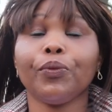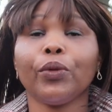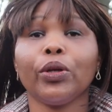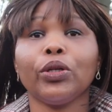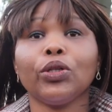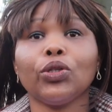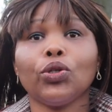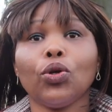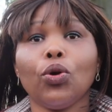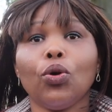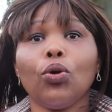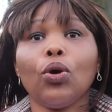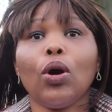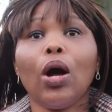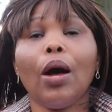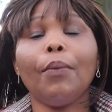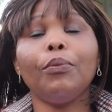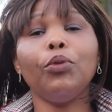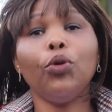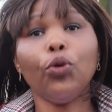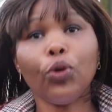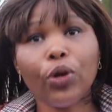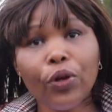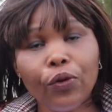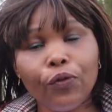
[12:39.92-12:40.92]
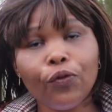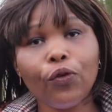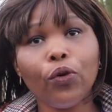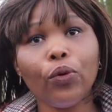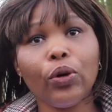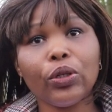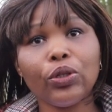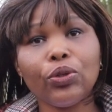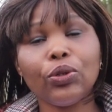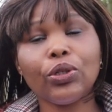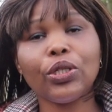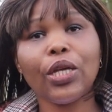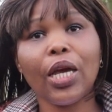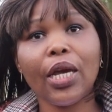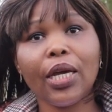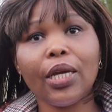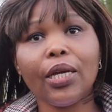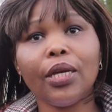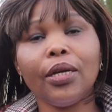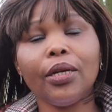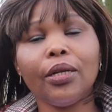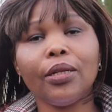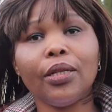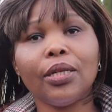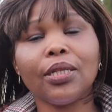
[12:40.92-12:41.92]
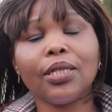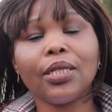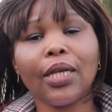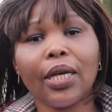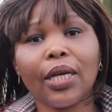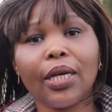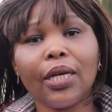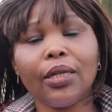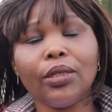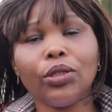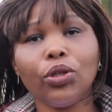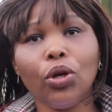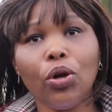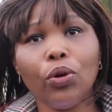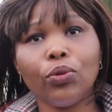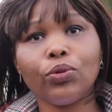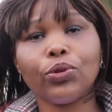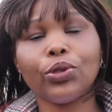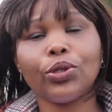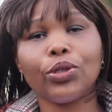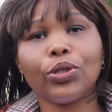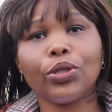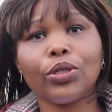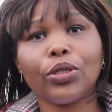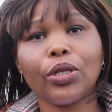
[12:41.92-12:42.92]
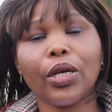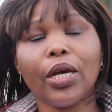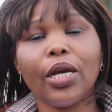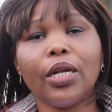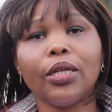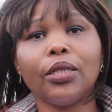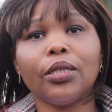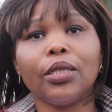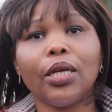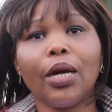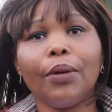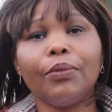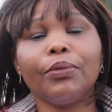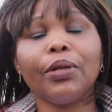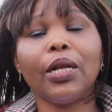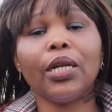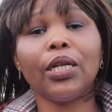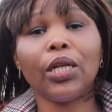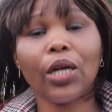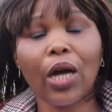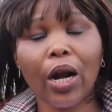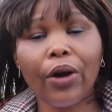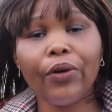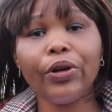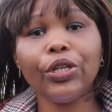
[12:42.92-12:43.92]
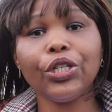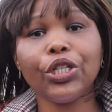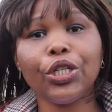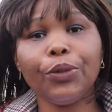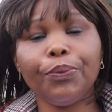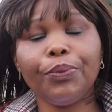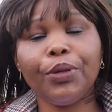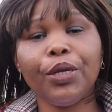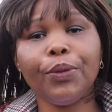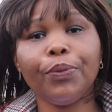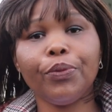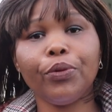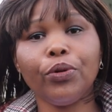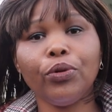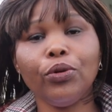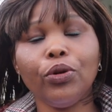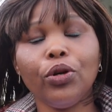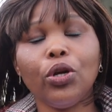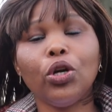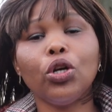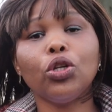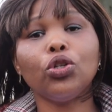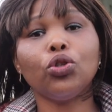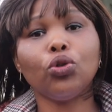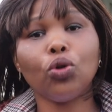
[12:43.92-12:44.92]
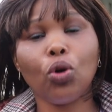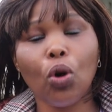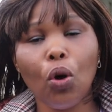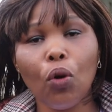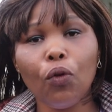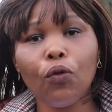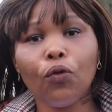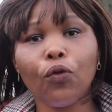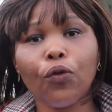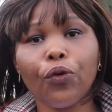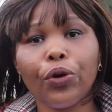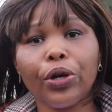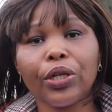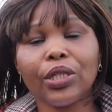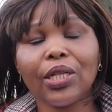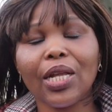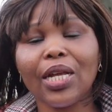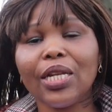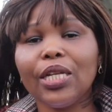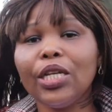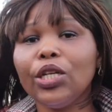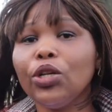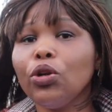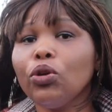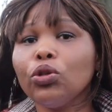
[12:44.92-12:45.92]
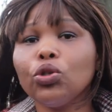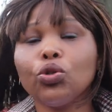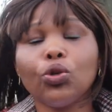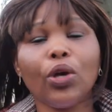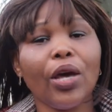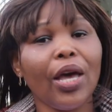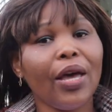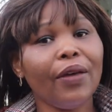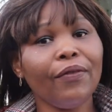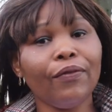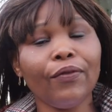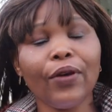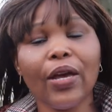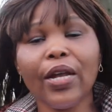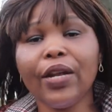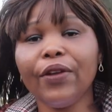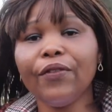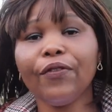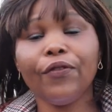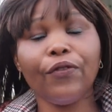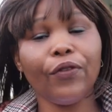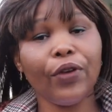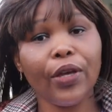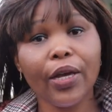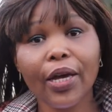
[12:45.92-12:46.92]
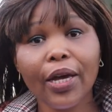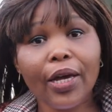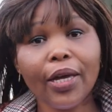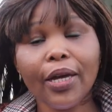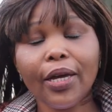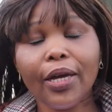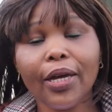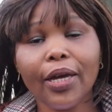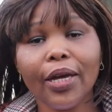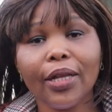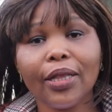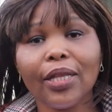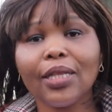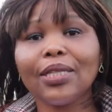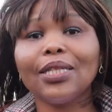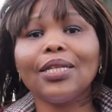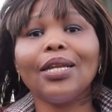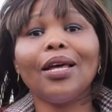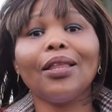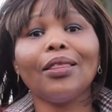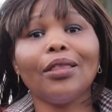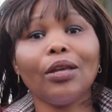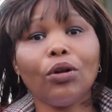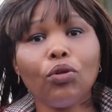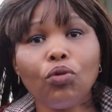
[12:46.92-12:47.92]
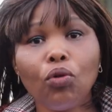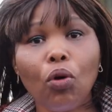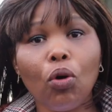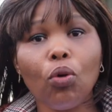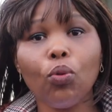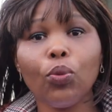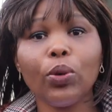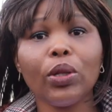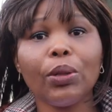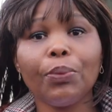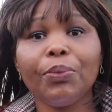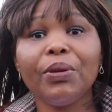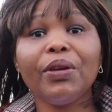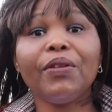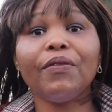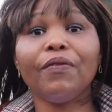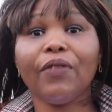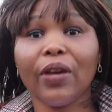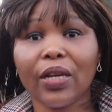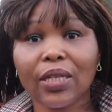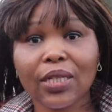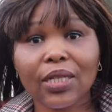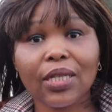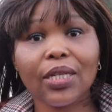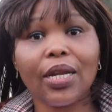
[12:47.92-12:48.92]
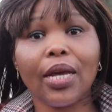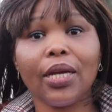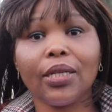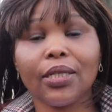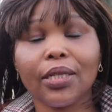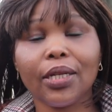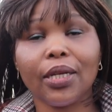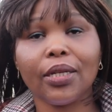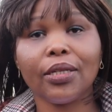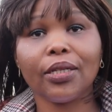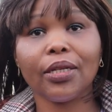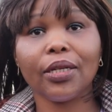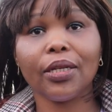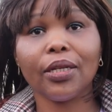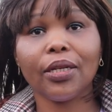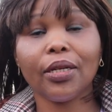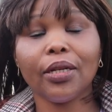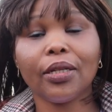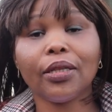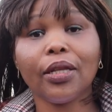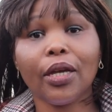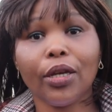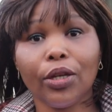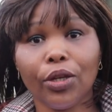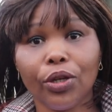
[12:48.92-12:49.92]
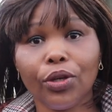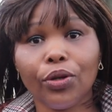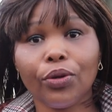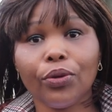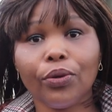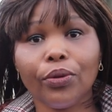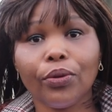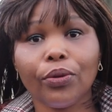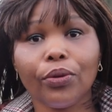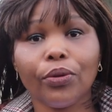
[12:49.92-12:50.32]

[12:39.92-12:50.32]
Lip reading: So I'm looking forward to taking the second dose and I'm encouraging people to go for it. They need not to have any fear. There's nothing wrong with being vaccinated. Thank you.